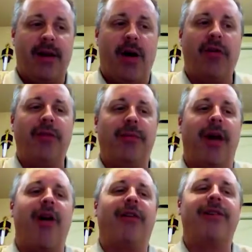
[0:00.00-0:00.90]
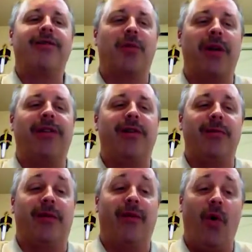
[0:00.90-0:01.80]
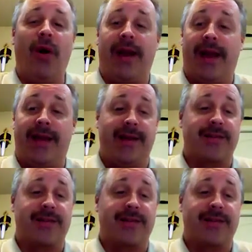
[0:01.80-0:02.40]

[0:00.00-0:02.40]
all your belongings with you beforehand,